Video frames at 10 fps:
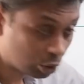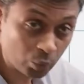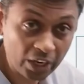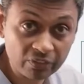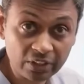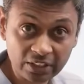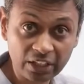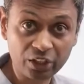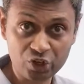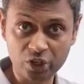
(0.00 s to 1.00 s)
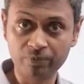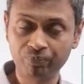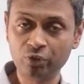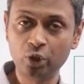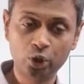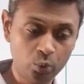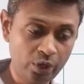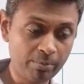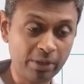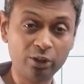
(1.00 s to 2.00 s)
the two-day event, that region.
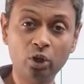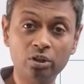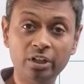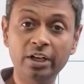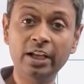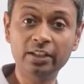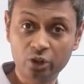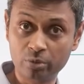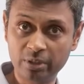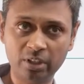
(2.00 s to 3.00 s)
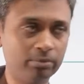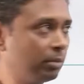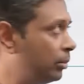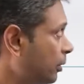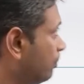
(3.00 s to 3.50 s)
Two-day but not three-day, there should be some number.